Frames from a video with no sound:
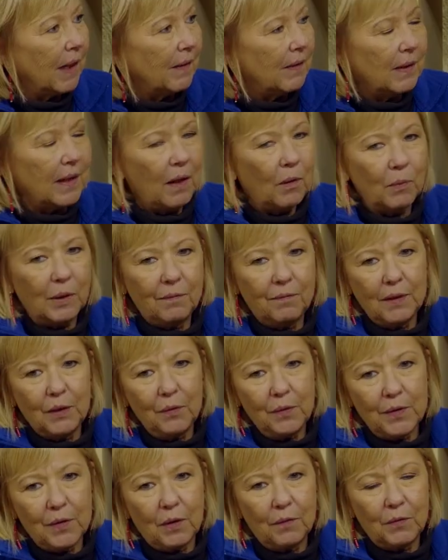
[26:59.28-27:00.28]
That's how we
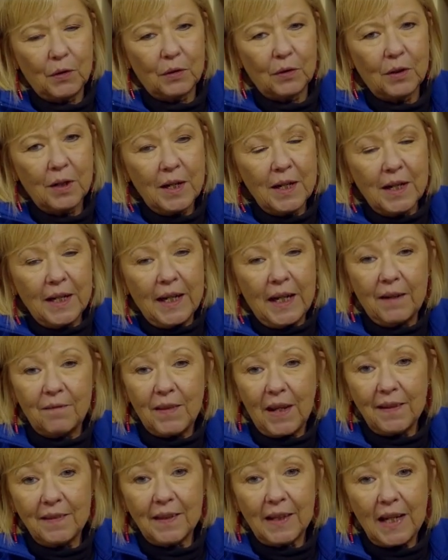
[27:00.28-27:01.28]
feel. So if
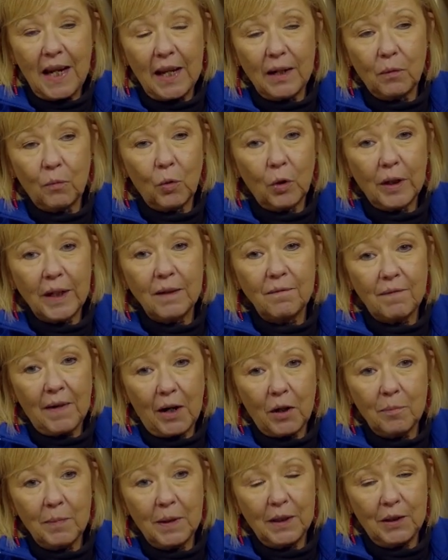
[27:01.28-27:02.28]
that's the kind of work
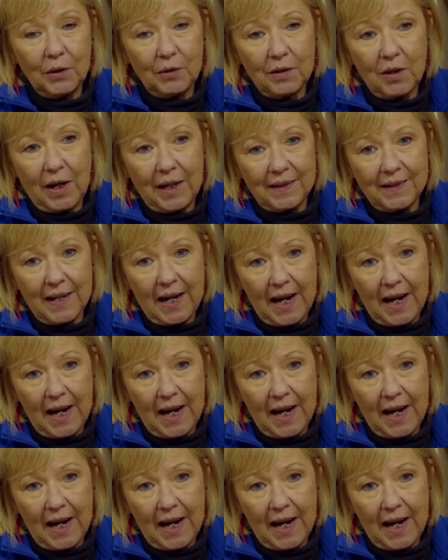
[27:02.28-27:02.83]
environment you'd like to